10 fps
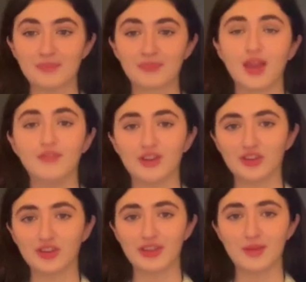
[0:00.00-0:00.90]

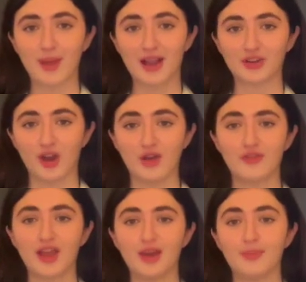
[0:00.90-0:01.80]
Eventually they backed off,
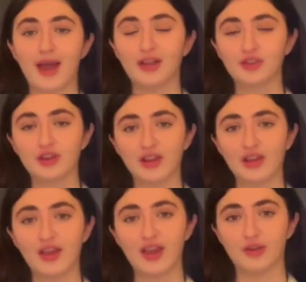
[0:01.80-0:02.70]
and
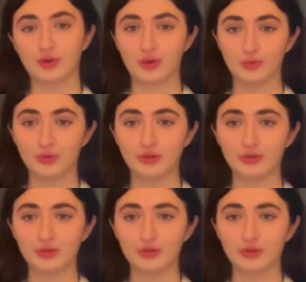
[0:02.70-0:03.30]
Petronilla and Raoul